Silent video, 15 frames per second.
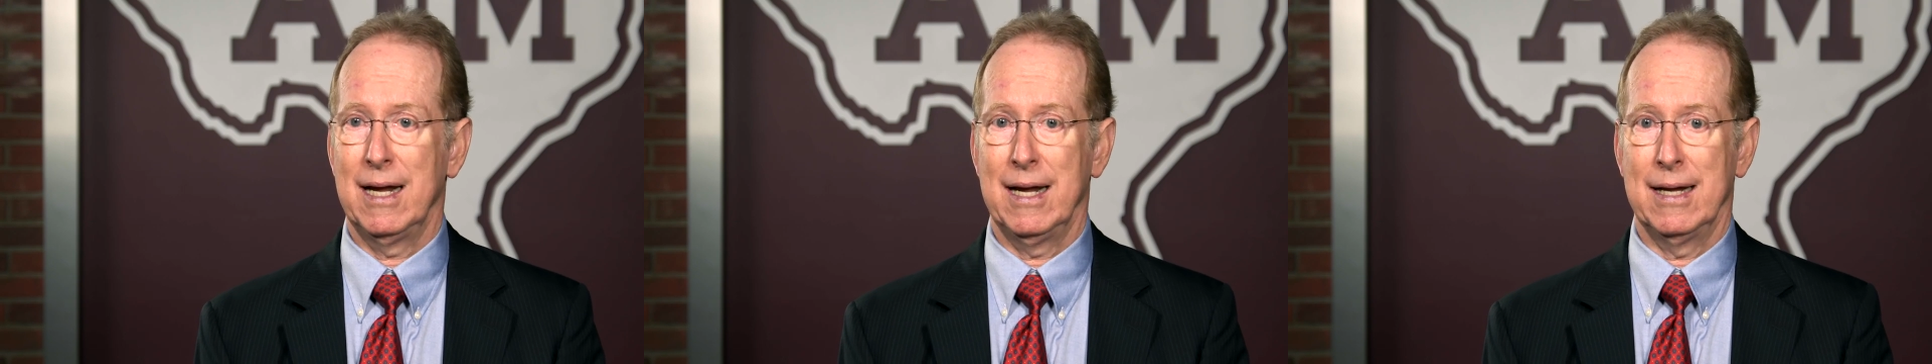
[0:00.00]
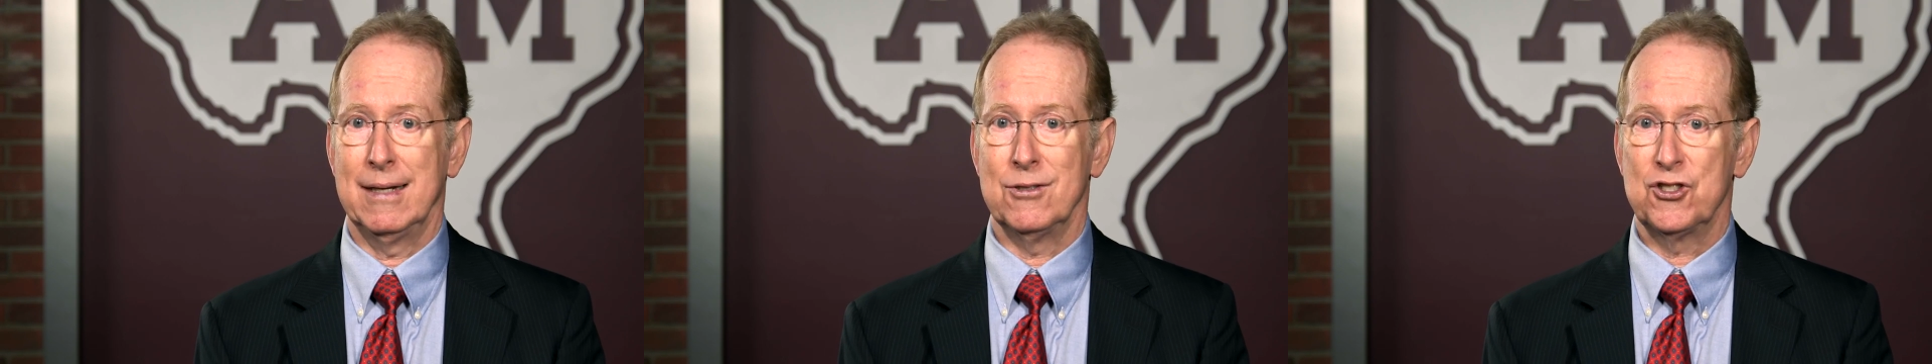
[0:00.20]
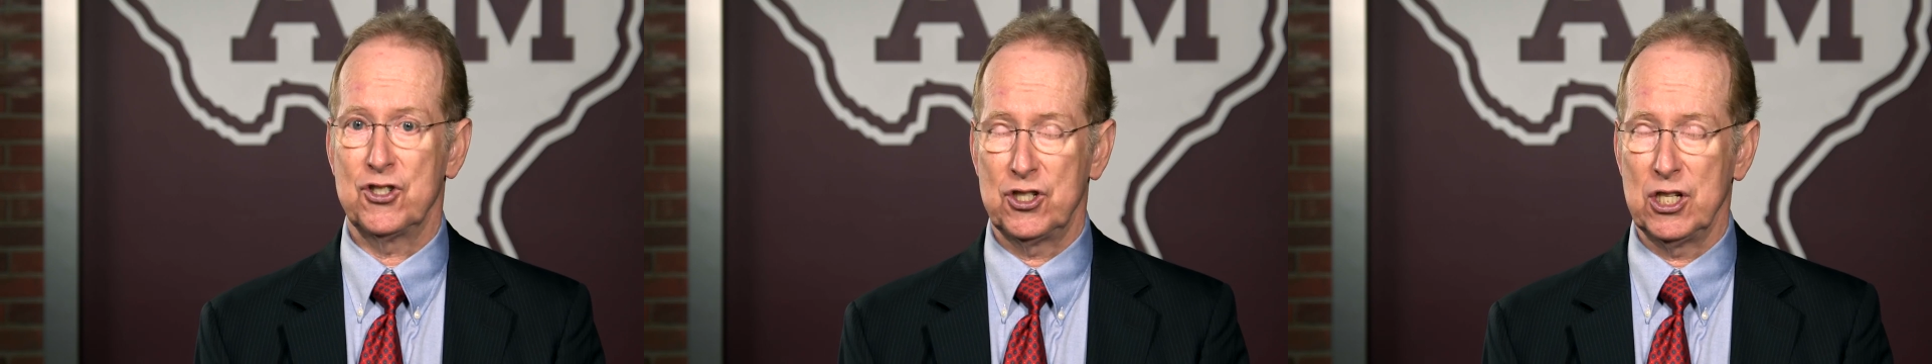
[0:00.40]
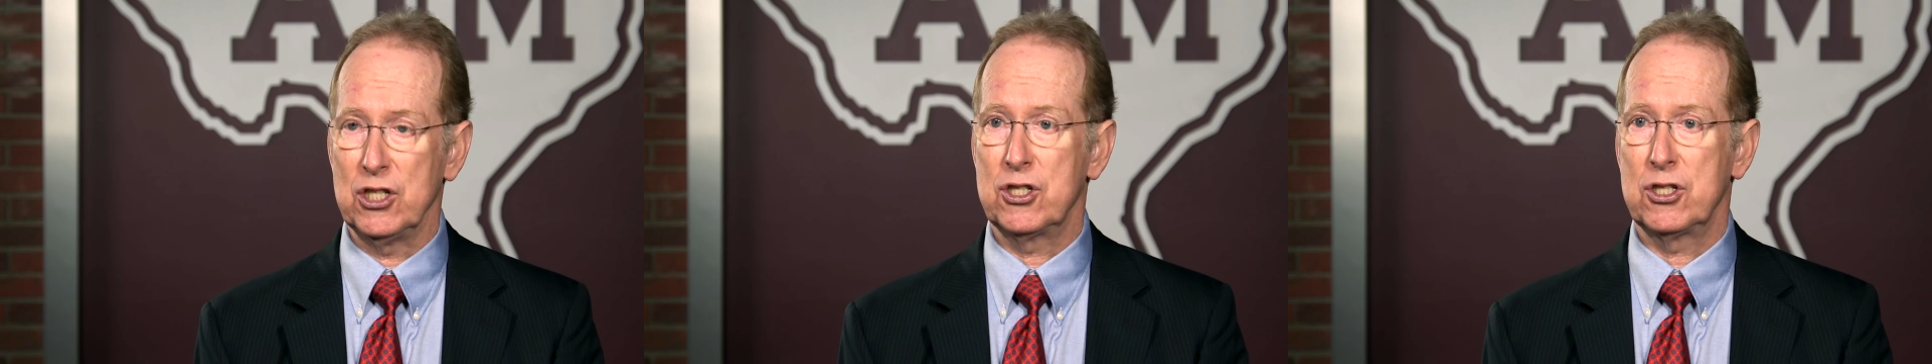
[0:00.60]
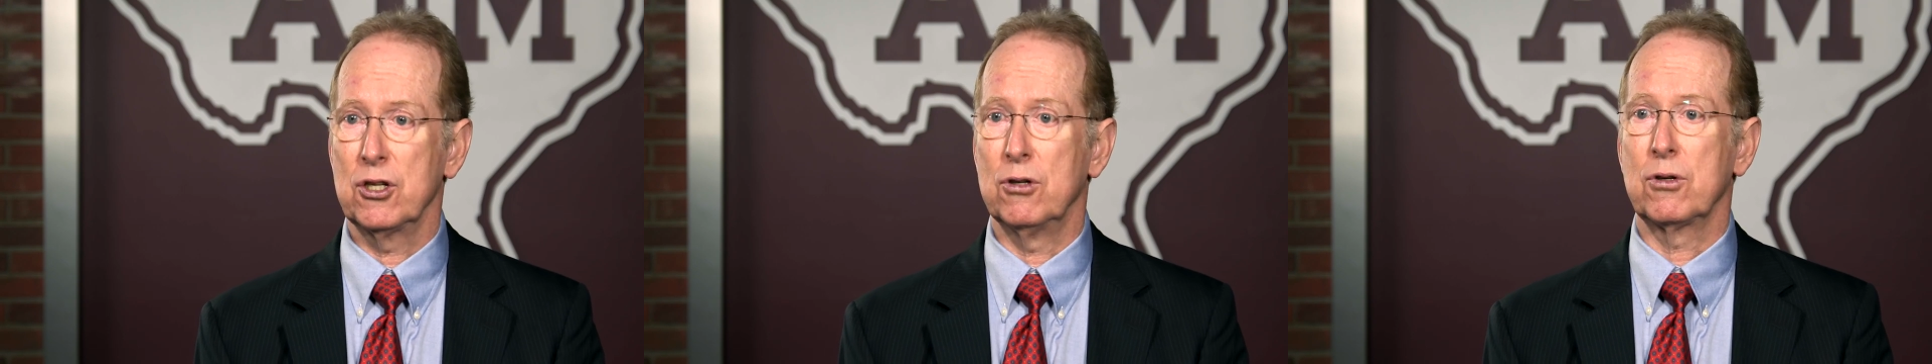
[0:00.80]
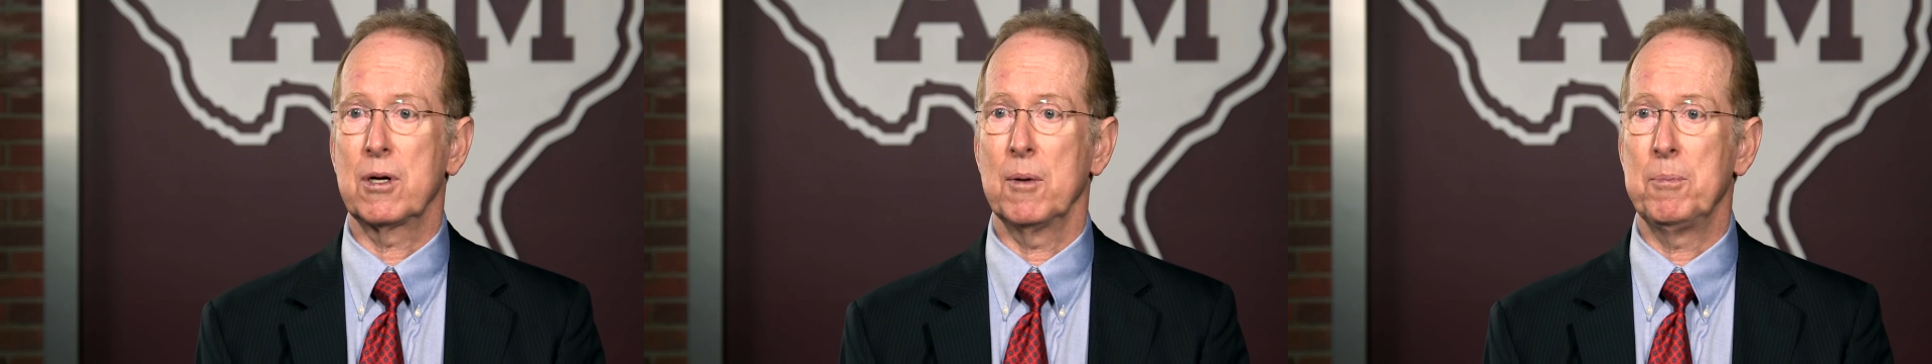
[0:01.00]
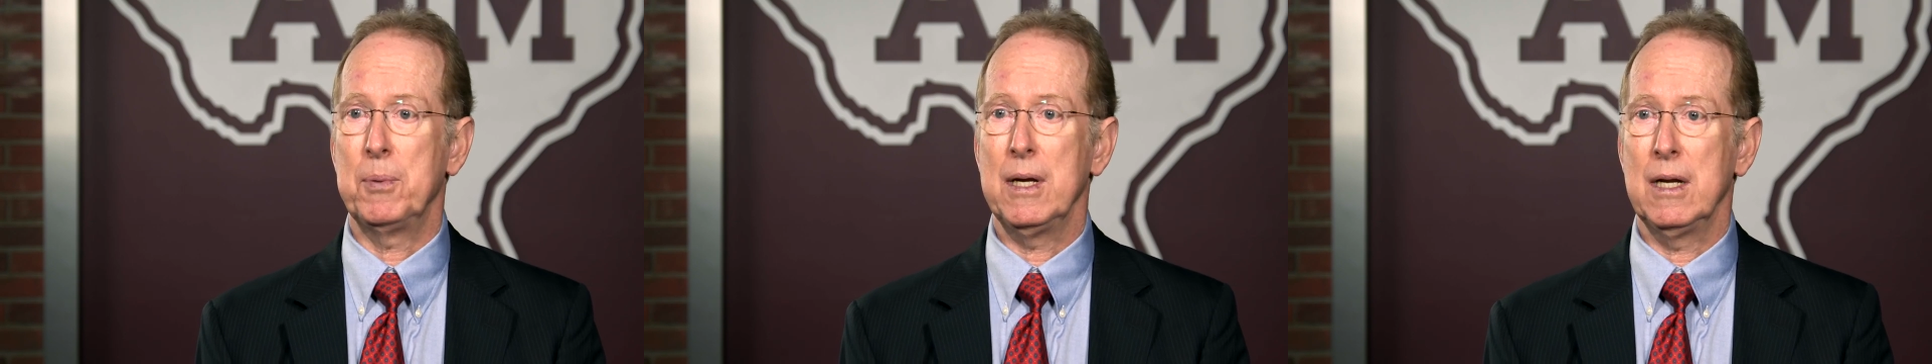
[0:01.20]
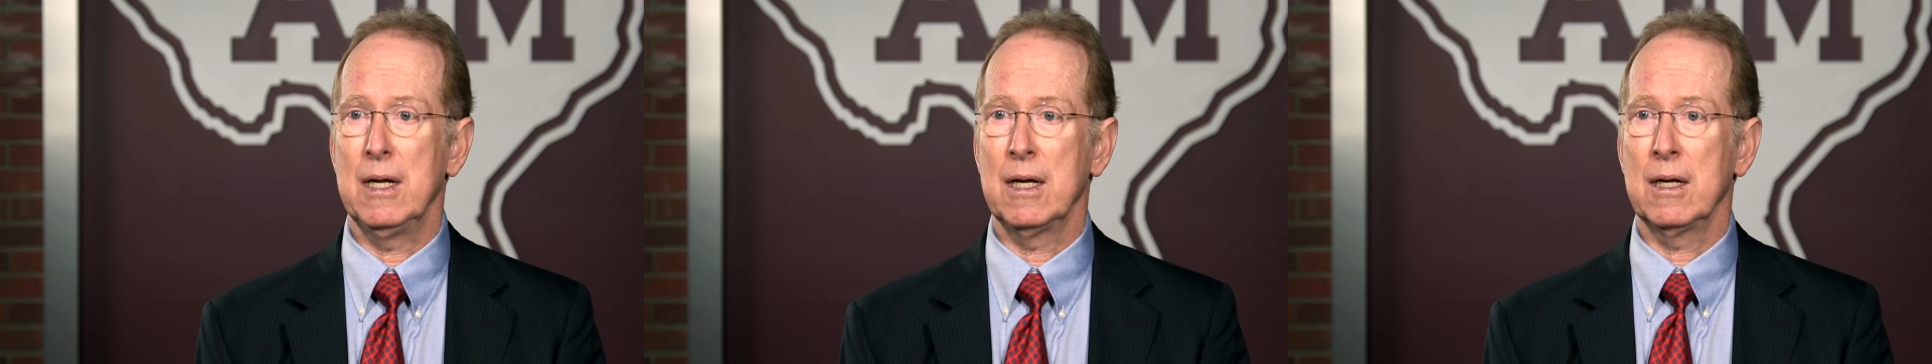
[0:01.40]
and she's still
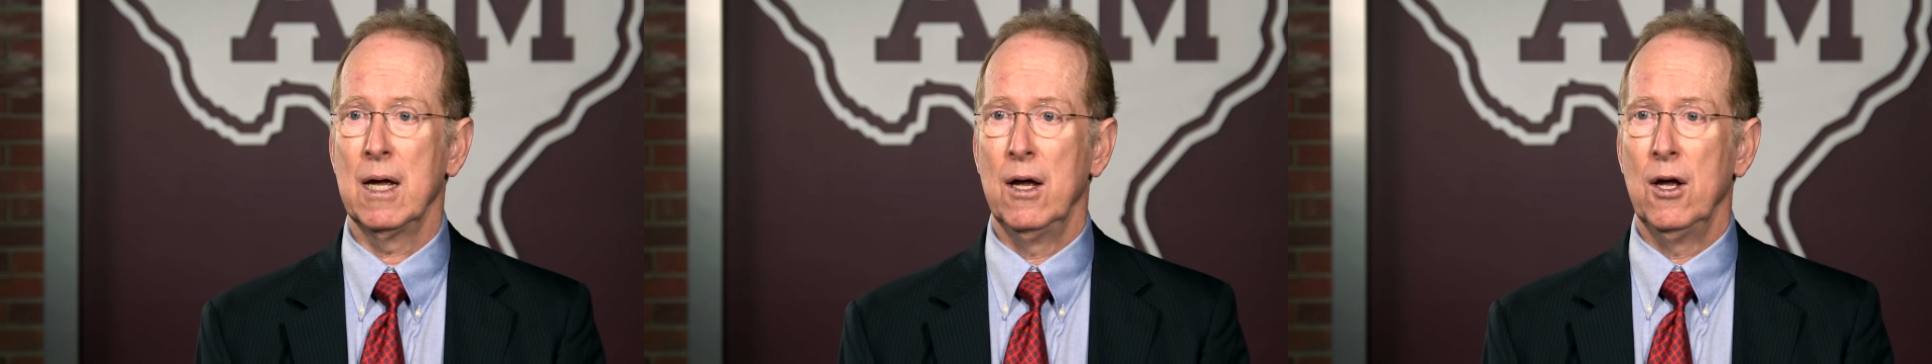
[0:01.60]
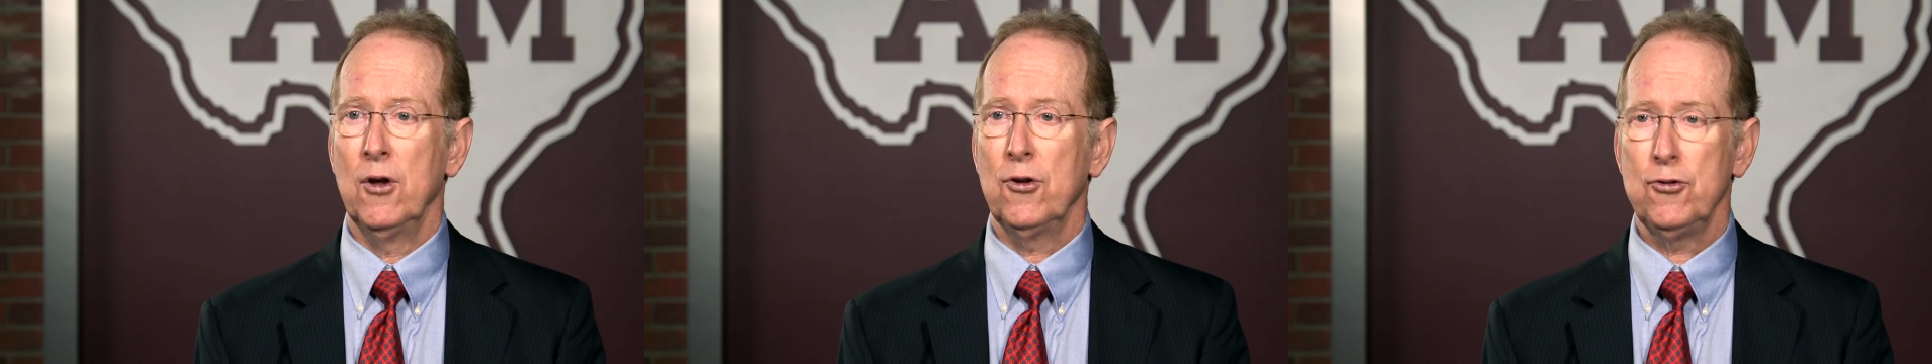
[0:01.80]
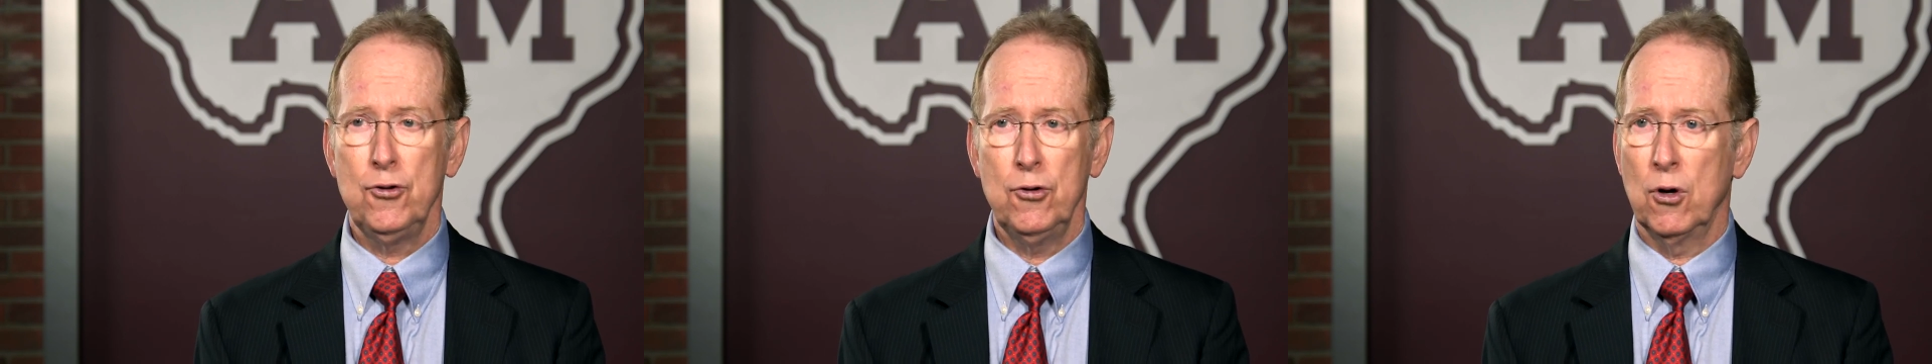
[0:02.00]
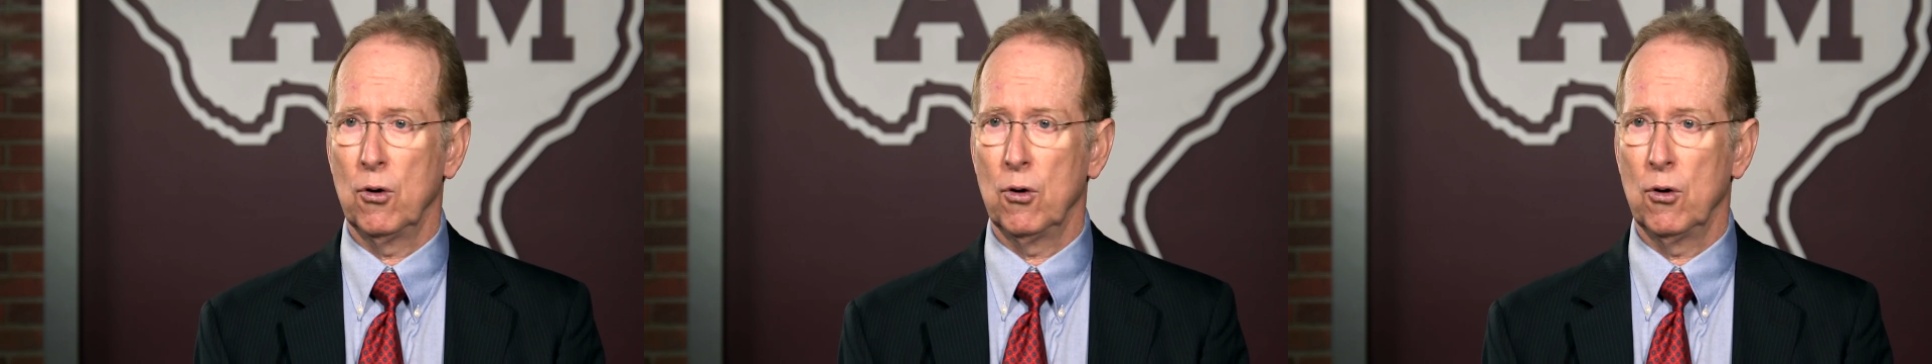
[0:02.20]
competing. You